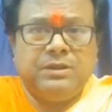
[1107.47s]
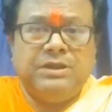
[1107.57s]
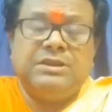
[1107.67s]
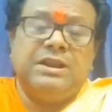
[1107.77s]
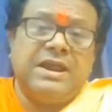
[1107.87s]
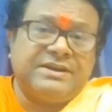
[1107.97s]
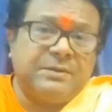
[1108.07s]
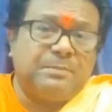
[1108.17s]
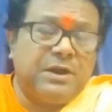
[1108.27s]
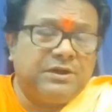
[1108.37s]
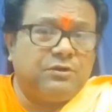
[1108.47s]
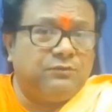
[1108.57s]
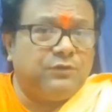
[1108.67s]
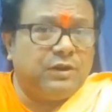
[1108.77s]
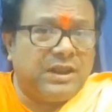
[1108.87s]
In the latter part
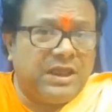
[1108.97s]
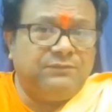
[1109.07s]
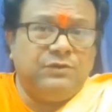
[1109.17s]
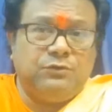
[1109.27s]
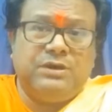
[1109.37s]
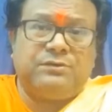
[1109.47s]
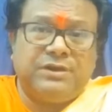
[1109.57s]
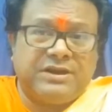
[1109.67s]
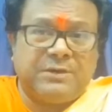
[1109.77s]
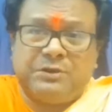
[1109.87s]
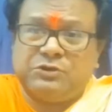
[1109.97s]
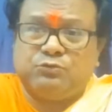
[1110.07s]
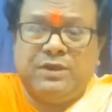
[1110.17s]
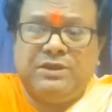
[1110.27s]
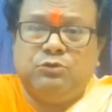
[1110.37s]
of your life you will regret, because
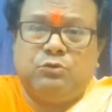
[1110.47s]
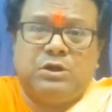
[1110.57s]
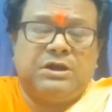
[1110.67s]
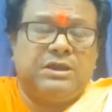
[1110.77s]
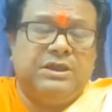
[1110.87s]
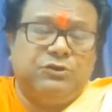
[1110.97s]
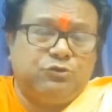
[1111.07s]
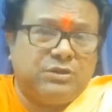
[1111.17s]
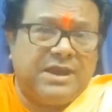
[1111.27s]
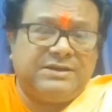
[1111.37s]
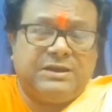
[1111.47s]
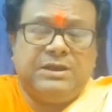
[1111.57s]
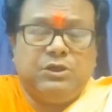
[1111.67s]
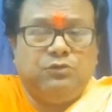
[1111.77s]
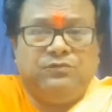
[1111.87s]
when you are into that,
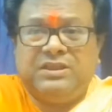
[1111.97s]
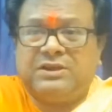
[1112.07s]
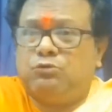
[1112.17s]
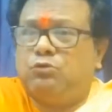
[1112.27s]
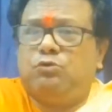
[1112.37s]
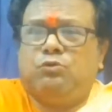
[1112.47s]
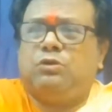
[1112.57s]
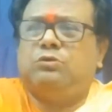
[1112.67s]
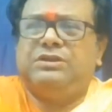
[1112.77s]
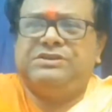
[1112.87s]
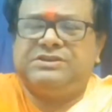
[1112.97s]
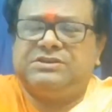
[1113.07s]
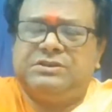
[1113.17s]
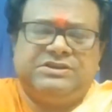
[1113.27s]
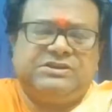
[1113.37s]
you feel that, oh, whoa, this
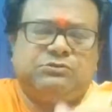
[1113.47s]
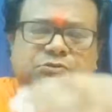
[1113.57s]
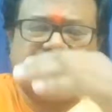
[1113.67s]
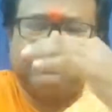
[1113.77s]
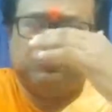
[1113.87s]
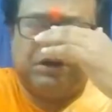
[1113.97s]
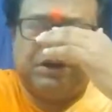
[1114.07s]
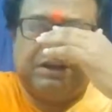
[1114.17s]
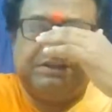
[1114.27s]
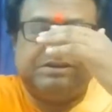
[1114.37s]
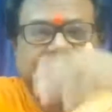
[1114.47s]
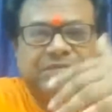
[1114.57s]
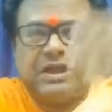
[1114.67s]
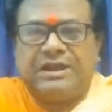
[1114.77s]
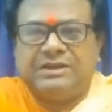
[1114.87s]
is what it is.
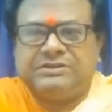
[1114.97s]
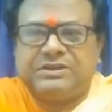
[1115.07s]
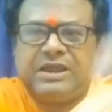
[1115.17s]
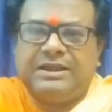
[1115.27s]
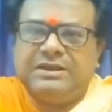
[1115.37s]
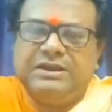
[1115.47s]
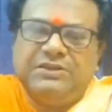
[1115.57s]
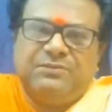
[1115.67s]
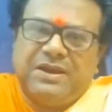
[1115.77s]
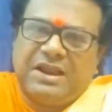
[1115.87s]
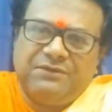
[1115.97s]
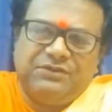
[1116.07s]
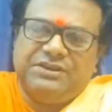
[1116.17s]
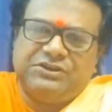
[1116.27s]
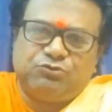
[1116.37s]
I can live my
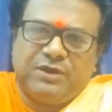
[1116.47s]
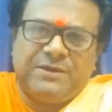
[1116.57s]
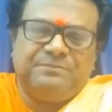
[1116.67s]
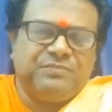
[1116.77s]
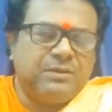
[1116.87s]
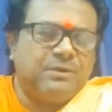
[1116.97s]
life in this way.